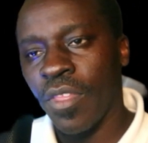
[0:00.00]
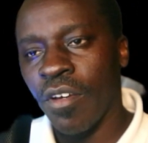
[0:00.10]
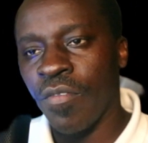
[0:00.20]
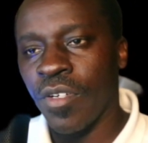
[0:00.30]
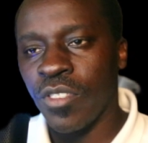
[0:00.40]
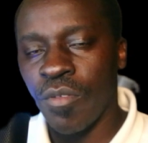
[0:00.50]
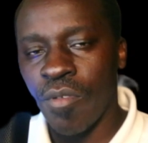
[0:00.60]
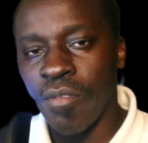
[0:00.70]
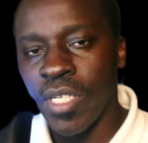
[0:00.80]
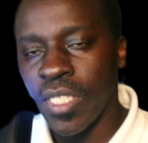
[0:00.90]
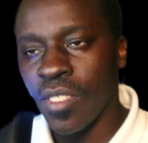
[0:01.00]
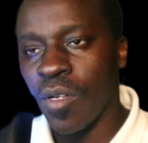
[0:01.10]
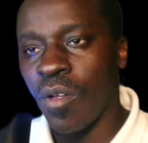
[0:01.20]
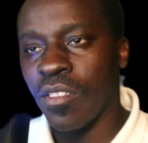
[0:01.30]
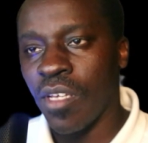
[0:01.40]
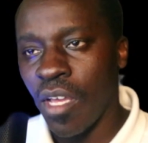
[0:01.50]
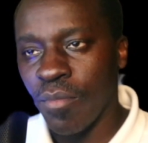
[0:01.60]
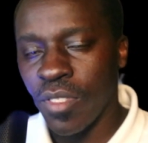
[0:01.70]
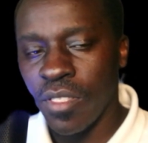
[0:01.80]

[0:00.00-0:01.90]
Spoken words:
of your surroundings at all times.